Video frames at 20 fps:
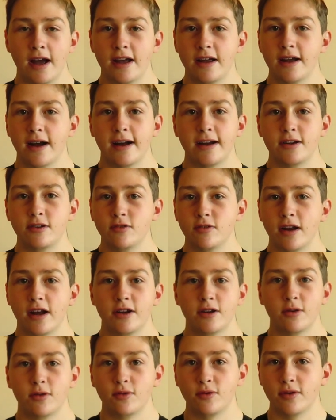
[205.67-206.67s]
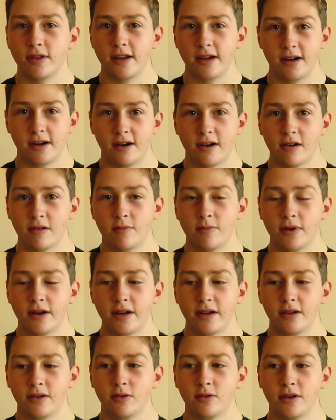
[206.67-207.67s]
I, I do not know who they are,
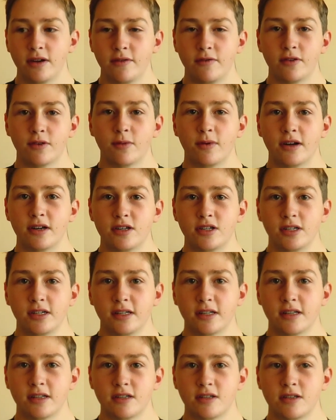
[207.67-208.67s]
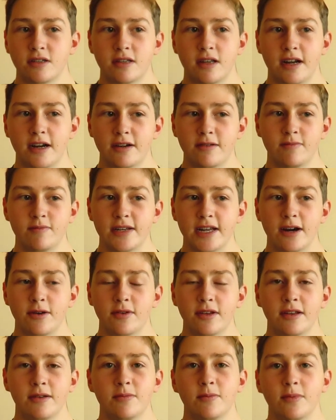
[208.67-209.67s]
but if you're watching this, I
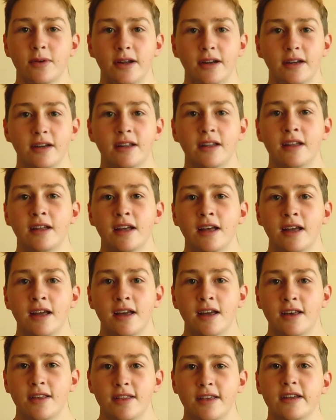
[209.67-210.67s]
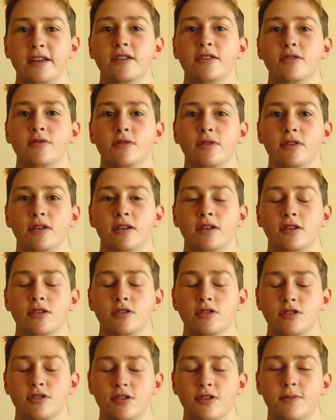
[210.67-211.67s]
doubt it. But thank you
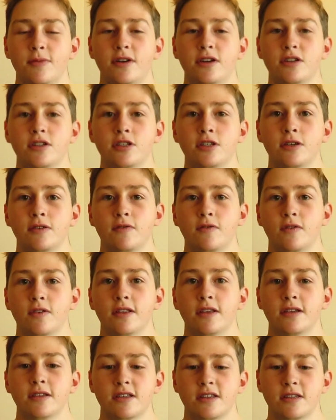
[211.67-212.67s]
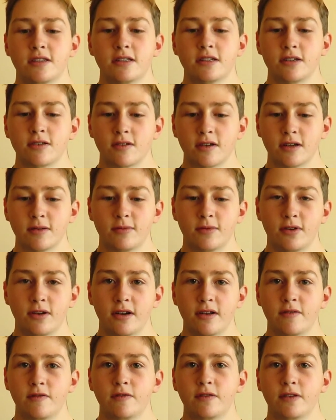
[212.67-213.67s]
so much for this incredible
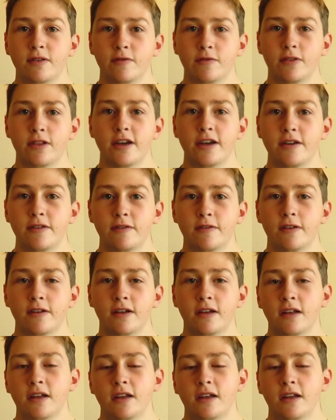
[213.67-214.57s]
gift of life